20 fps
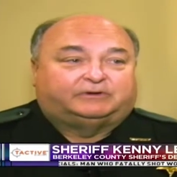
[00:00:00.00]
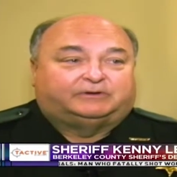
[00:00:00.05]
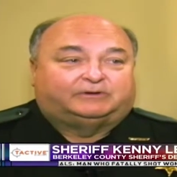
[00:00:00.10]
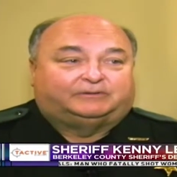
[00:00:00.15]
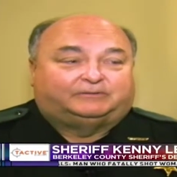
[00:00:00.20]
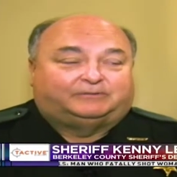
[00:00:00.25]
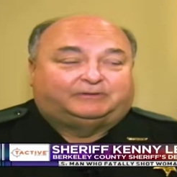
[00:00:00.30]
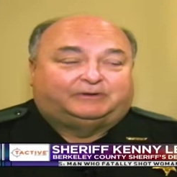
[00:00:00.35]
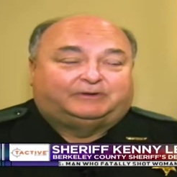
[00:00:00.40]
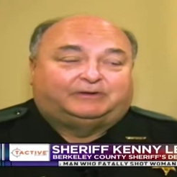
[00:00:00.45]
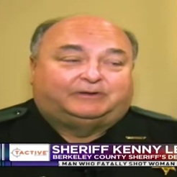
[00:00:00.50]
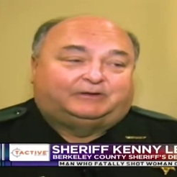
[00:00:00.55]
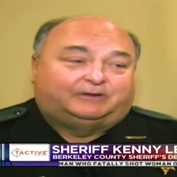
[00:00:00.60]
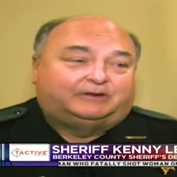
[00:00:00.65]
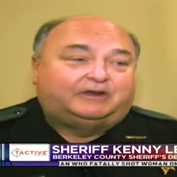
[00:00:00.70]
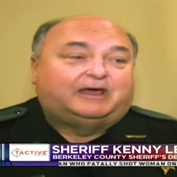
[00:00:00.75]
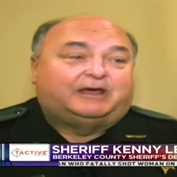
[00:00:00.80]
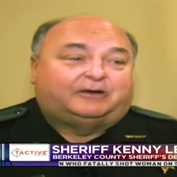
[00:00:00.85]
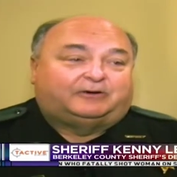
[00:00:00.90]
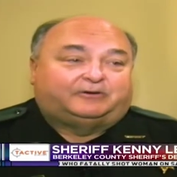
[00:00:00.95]
and
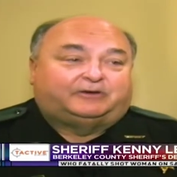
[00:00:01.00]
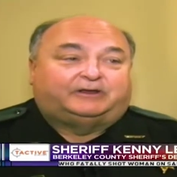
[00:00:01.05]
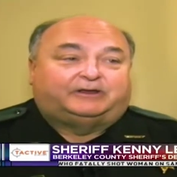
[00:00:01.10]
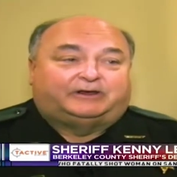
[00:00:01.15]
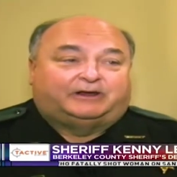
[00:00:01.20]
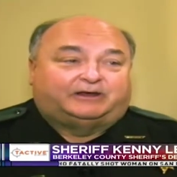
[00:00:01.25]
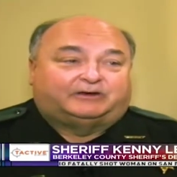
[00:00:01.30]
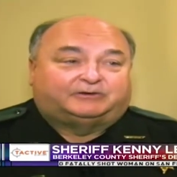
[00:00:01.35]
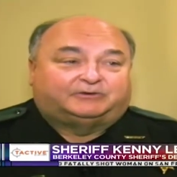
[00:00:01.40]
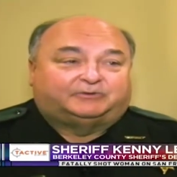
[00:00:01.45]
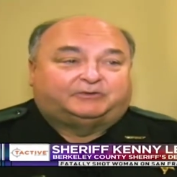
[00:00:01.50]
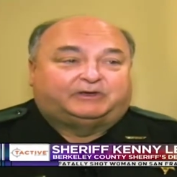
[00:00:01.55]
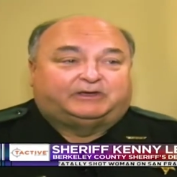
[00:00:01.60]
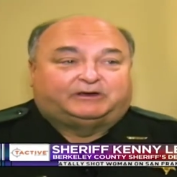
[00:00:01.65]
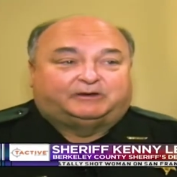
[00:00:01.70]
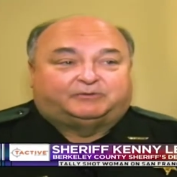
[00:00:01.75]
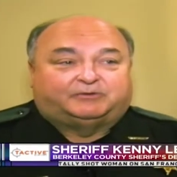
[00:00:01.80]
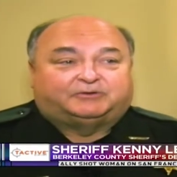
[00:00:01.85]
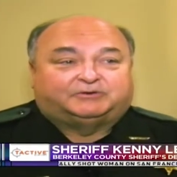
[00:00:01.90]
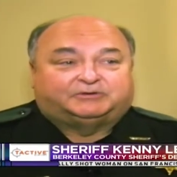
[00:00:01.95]
nine or ten hours, we
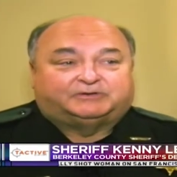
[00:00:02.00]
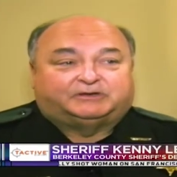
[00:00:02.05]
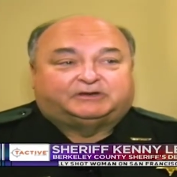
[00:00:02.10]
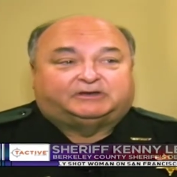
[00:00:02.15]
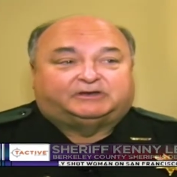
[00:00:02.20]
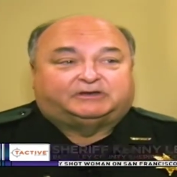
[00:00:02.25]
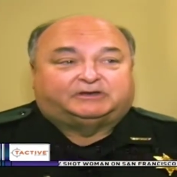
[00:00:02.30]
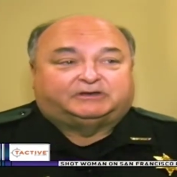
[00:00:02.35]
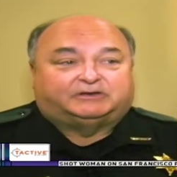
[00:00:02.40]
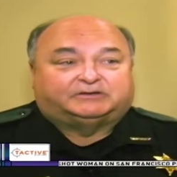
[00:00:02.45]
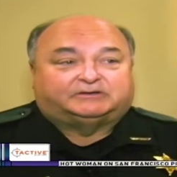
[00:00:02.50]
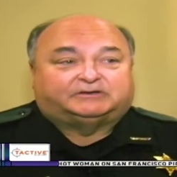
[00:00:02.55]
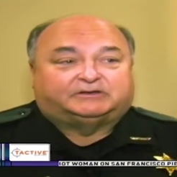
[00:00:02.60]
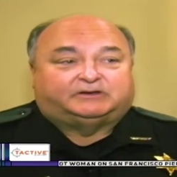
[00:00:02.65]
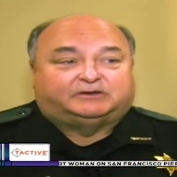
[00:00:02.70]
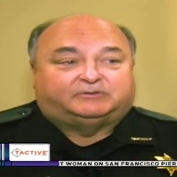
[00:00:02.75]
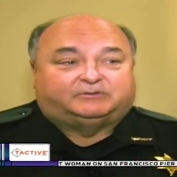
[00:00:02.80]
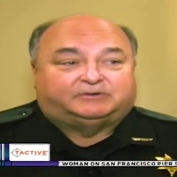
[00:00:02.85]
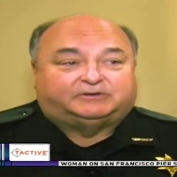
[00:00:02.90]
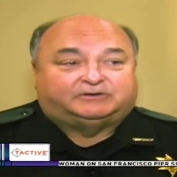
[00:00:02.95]
had a person in custody,